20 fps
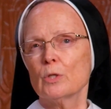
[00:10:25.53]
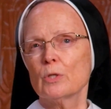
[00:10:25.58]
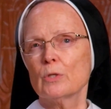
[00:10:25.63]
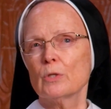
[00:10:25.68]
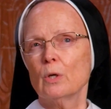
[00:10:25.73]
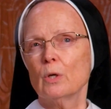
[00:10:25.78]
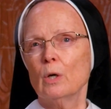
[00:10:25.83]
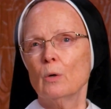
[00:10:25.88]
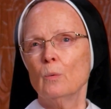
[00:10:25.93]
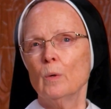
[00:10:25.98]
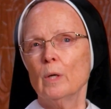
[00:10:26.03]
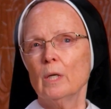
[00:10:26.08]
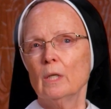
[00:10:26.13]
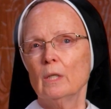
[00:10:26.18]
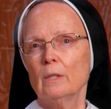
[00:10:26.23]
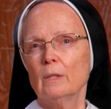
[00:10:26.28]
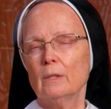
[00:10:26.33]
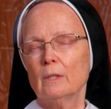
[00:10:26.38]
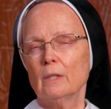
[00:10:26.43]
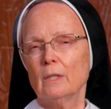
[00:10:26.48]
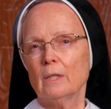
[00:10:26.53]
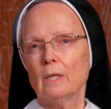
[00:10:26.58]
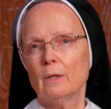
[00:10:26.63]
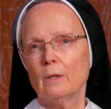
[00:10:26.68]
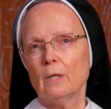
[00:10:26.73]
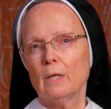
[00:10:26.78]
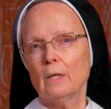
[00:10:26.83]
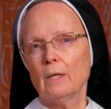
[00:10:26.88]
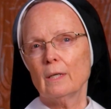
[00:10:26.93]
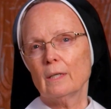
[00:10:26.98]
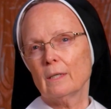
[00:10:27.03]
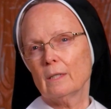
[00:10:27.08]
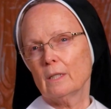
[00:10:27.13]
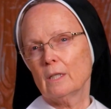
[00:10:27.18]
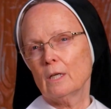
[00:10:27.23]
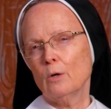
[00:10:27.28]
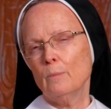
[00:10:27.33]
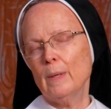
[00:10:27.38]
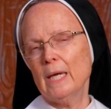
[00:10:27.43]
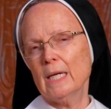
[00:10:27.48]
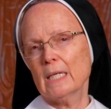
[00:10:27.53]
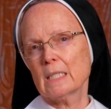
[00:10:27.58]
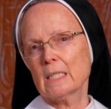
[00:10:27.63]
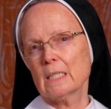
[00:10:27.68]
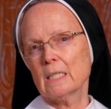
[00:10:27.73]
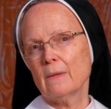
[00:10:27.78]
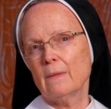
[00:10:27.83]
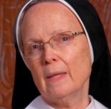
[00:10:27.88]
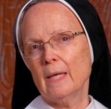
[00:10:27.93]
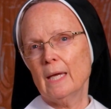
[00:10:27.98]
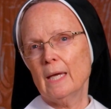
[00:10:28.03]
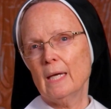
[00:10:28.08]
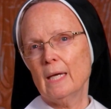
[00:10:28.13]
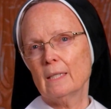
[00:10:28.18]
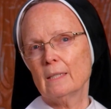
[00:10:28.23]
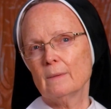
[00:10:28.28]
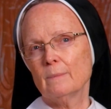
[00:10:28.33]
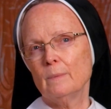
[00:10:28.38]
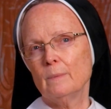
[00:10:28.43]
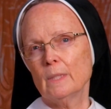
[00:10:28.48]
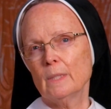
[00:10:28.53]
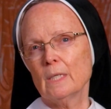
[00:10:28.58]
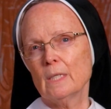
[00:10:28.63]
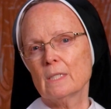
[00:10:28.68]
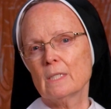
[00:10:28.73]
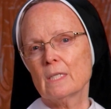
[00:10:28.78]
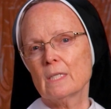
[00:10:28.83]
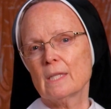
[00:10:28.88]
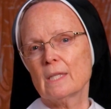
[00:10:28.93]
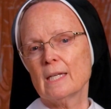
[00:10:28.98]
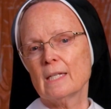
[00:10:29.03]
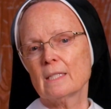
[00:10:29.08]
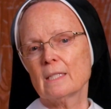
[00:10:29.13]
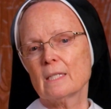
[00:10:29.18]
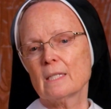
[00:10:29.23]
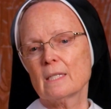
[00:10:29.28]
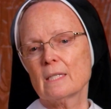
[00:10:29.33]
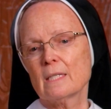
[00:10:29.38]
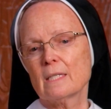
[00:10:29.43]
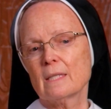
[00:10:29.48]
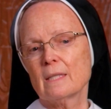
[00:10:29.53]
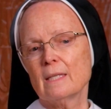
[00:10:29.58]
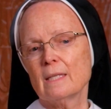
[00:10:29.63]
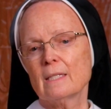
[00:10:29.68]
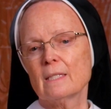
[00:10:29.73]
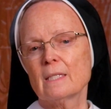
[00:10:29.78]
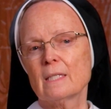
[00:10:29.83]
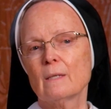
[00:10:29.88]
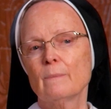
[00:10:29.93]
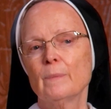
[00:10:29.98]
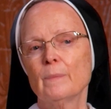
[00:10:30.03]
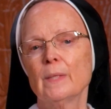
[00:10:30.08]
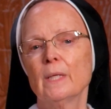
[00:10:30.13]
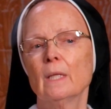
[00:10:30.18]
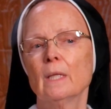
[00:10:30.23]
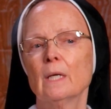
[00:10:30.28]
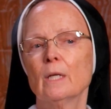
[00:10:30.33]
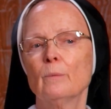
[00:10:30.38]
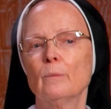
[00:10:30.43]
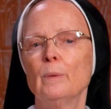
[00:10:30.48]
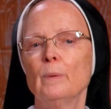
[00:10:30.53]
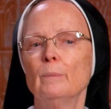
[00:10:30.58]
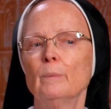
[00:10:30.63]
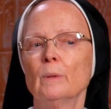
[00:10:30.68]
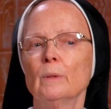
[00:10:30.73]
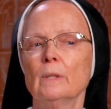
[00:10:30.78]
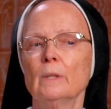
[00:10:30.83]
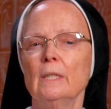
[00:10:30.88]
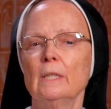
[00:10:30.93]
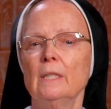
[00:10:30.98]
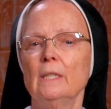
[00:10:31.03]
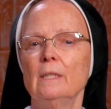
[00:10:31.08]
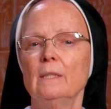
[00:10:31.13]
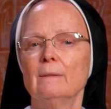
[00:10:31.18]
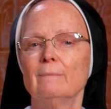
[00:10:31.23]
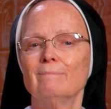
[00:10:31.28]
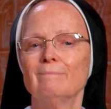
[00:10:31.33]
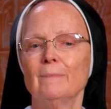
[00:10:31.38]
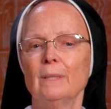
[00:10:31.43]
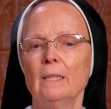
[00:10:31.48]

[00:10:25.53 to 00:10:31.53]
So I want to go back to that, because that's something a lot of people need.